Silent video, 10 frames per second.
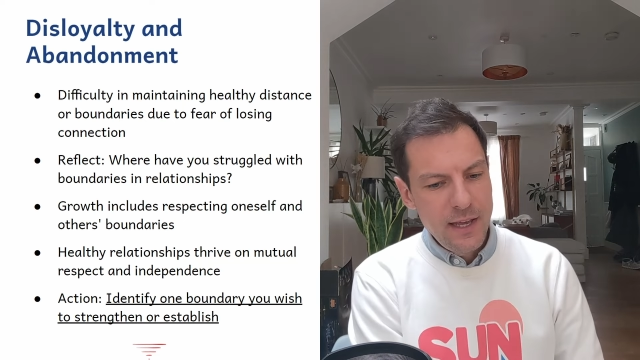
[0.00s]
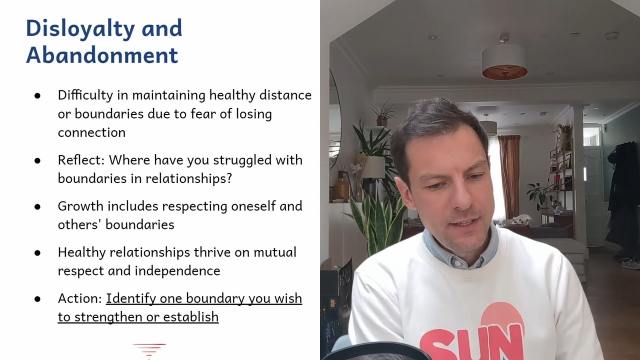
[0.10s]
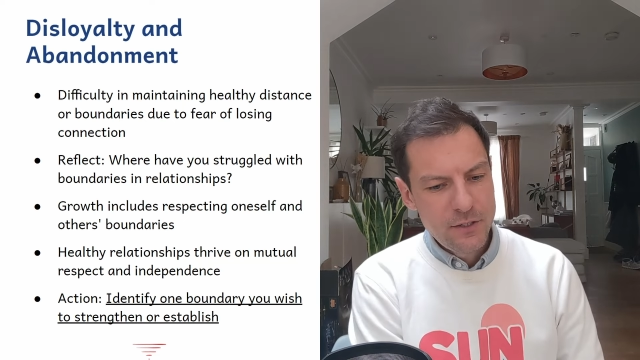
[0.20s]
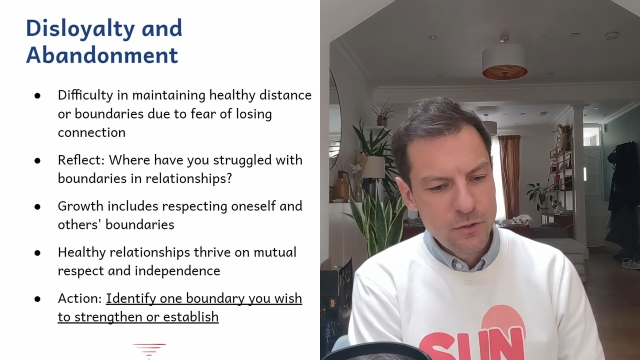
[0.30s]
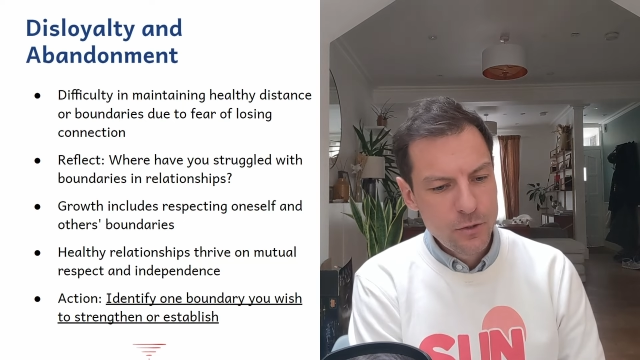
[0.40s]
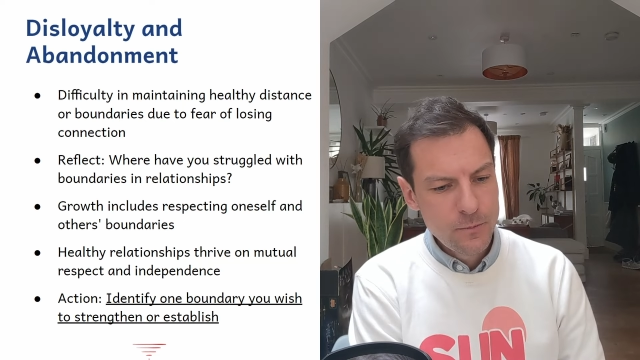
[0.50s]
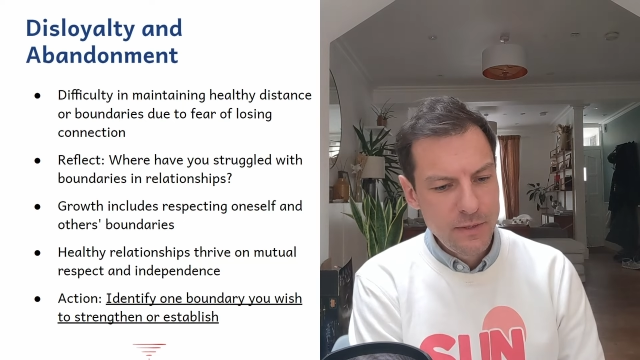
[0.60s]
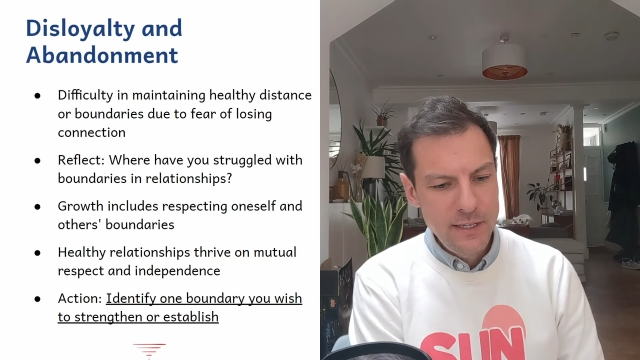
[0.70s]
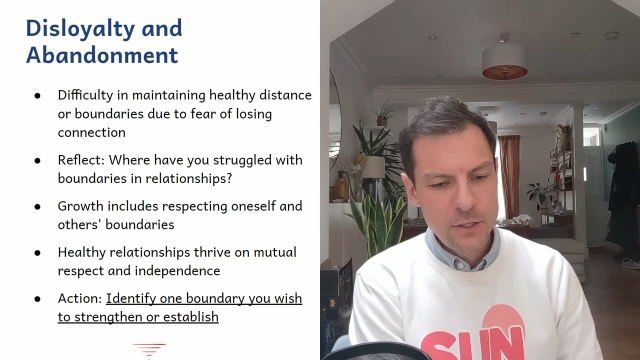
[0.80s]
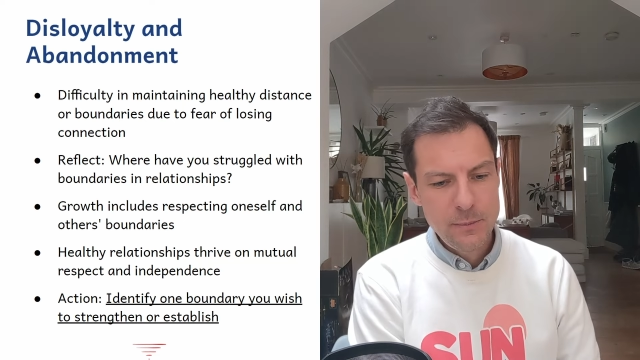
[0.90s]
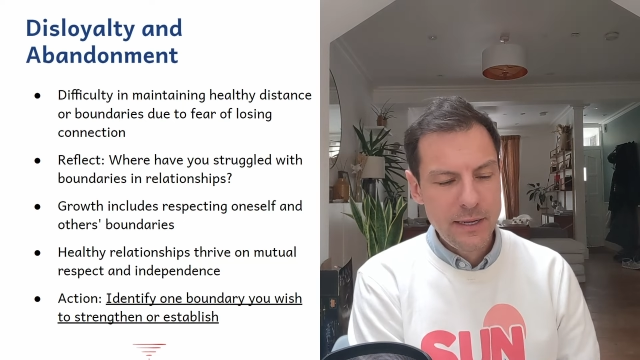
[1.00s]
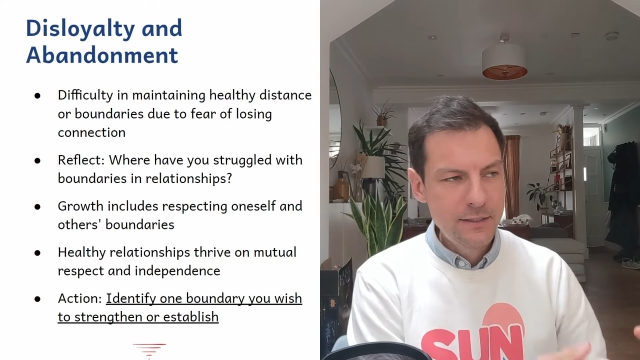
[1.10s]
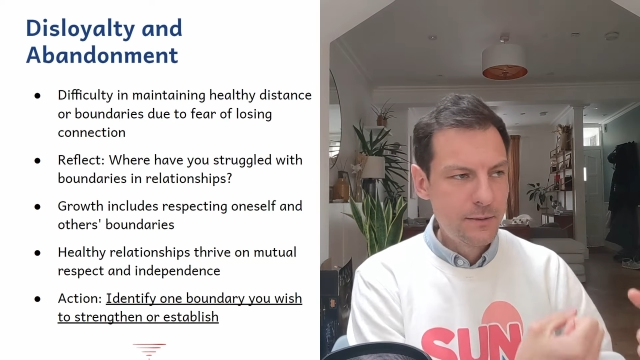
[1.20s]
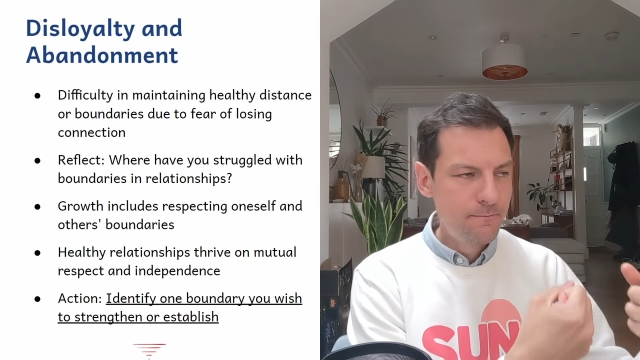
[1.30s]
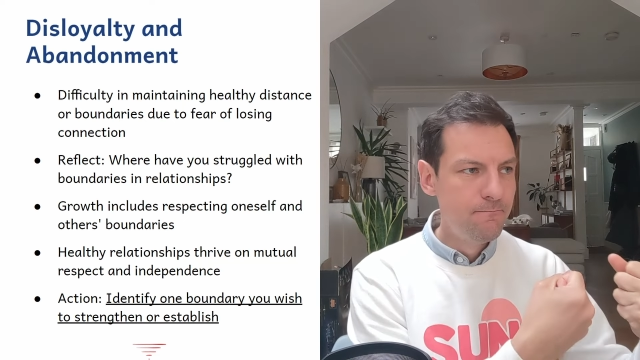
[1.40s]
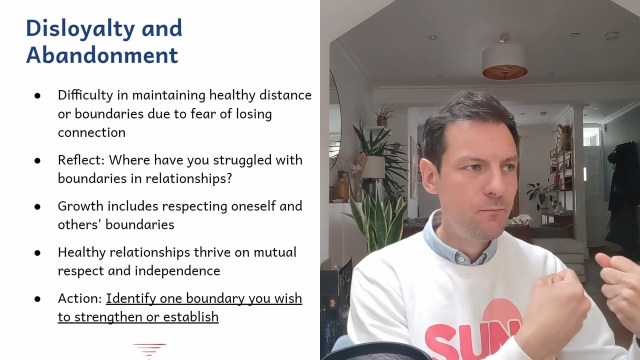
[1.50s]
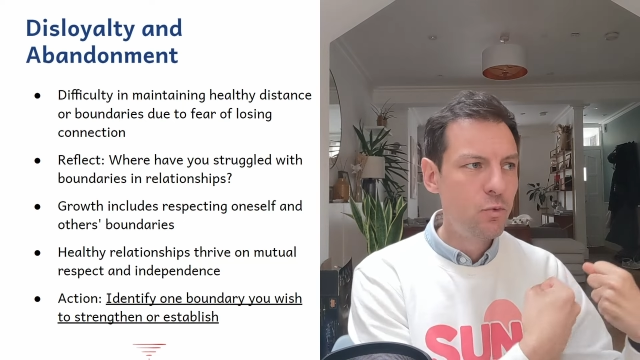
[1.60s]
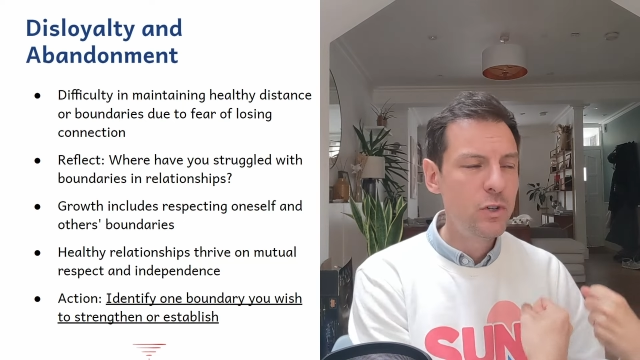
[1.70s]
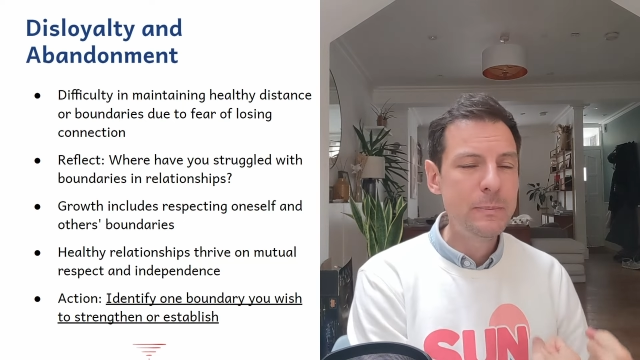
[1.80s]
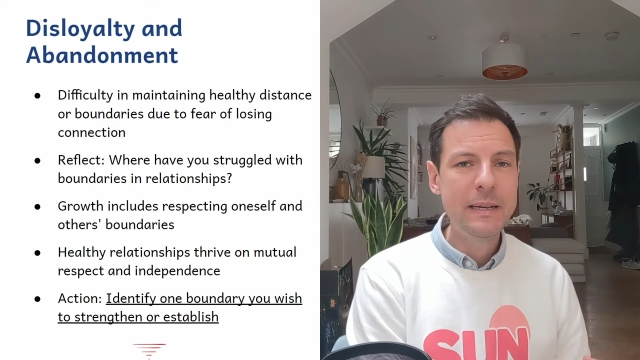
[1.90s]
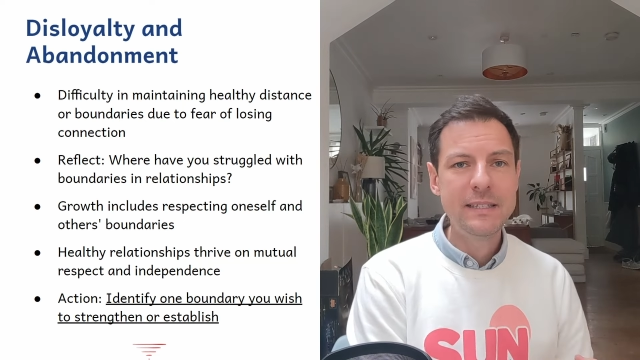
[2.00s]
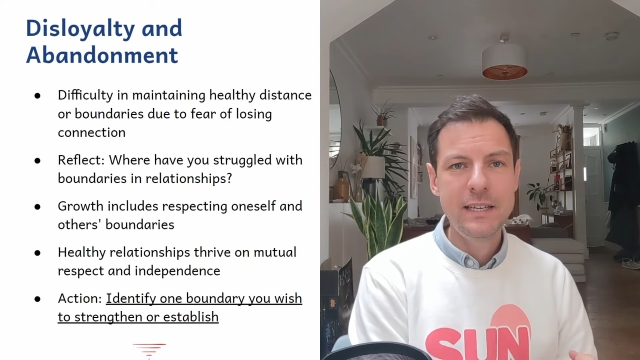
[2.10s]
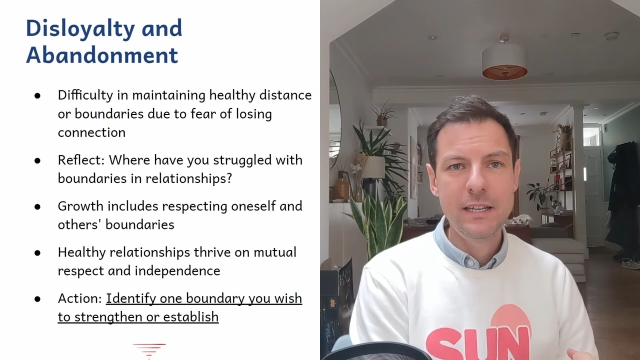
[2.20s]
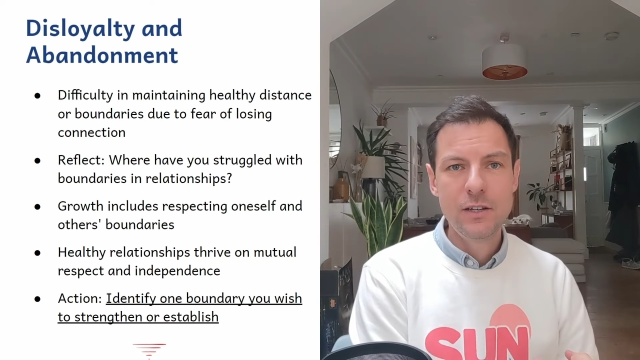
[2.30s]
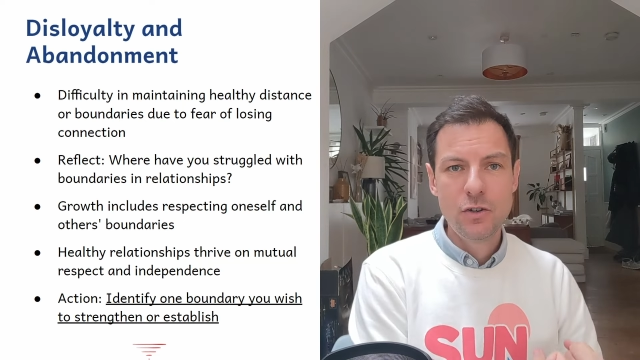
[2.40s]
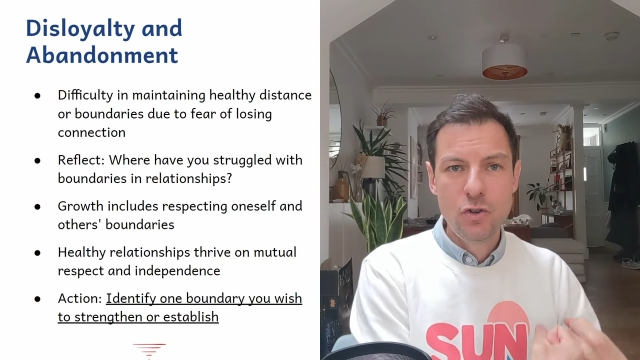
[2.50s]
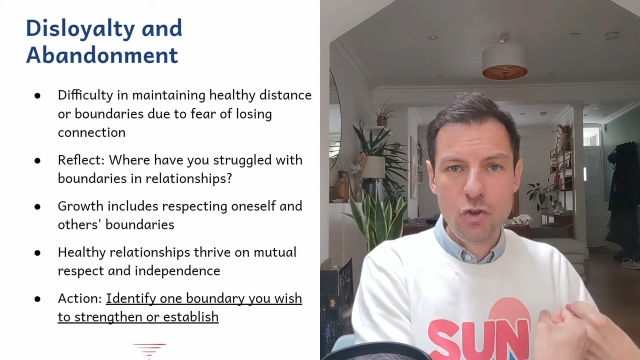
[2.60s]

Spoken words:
And so it's about respecting